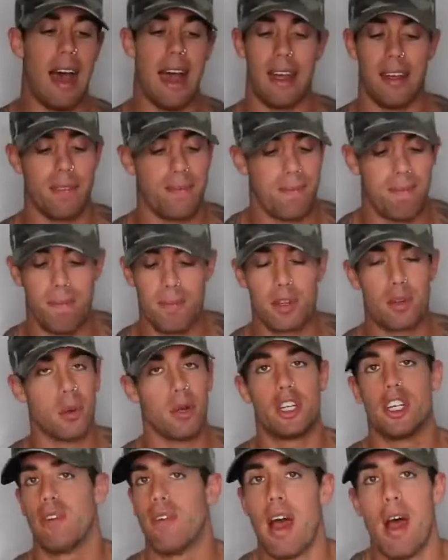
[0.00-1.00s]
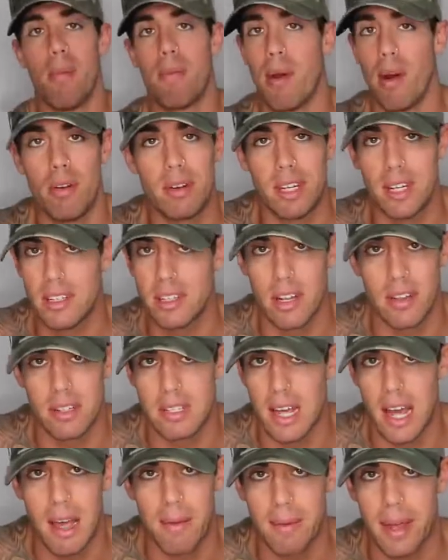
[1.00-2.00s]
I switch around proteins all the
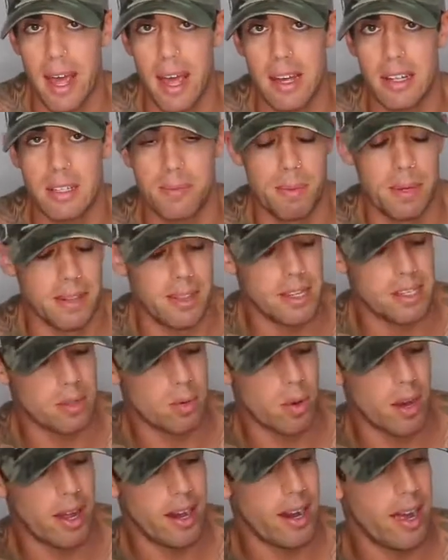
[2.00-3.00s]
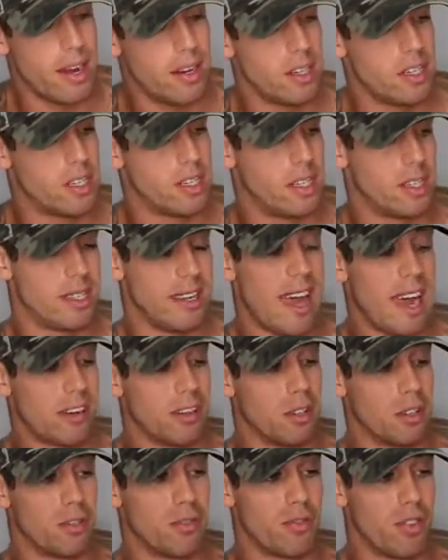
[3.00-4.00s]
time, guys, but this one, it's
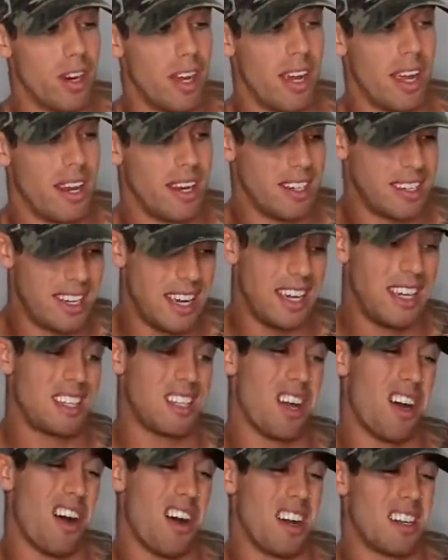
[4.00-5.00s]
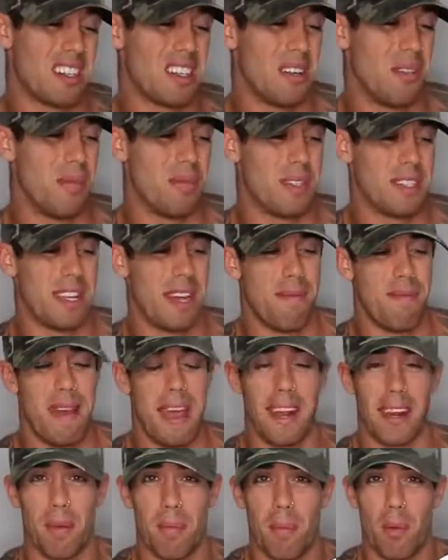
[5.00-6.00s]
lactose free and it tastes awesome. It's that
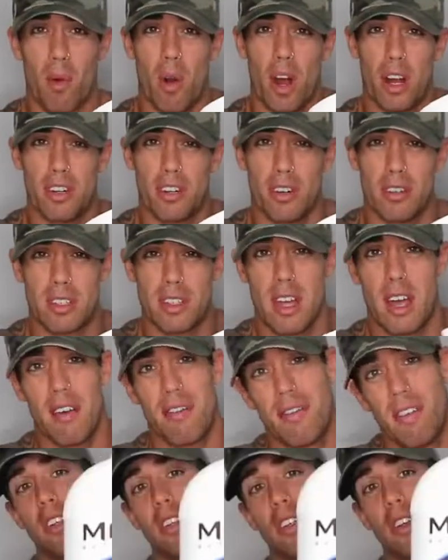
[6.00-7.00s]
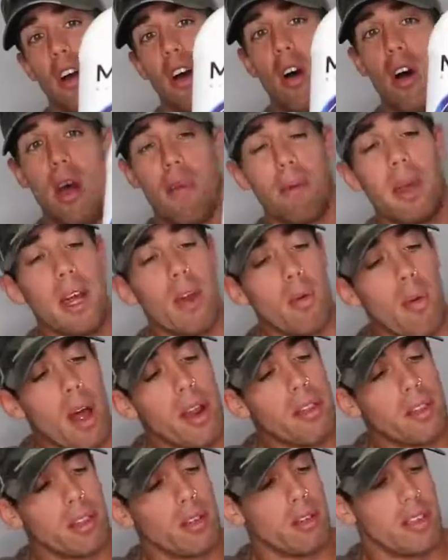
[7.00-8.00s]
Magnum Quattro stuff. So I'm gonna
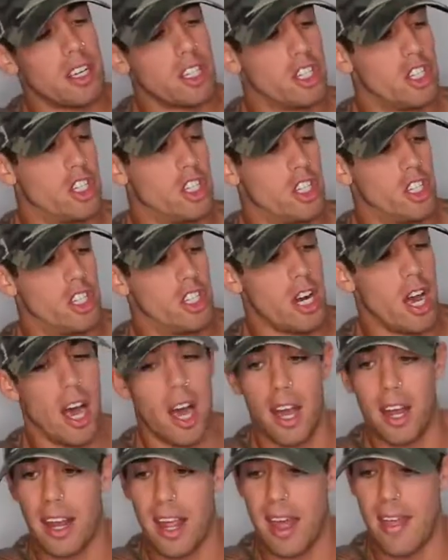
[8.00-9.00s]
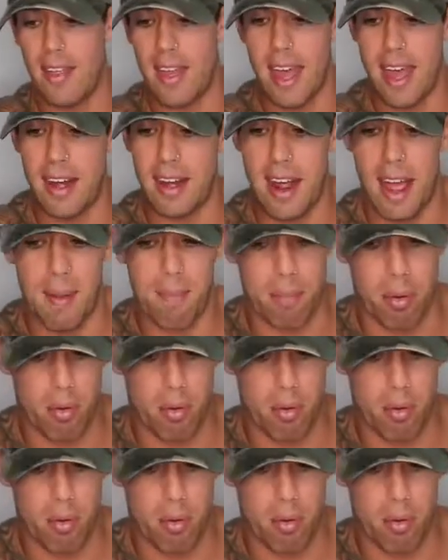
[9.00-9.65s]
run through this jug and then I'm